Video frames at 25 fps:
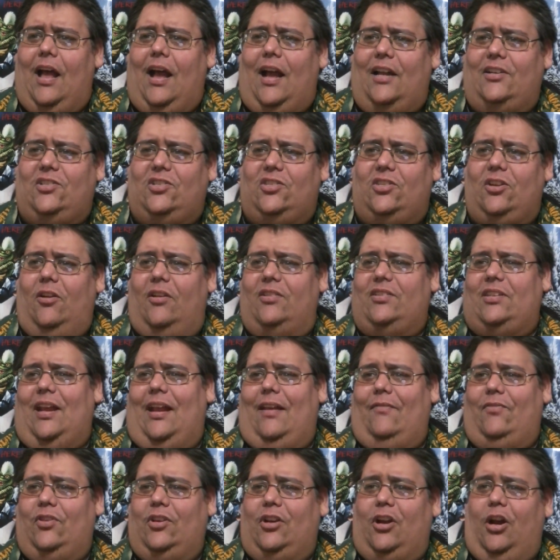I just noticed I
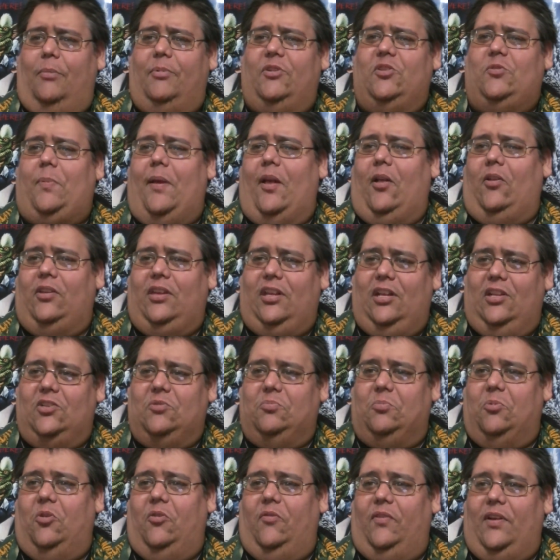have the Garbage Pail
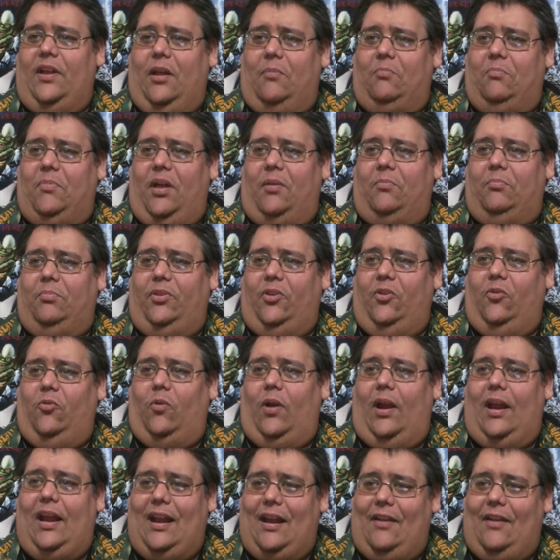Kids movie on Blu-ray,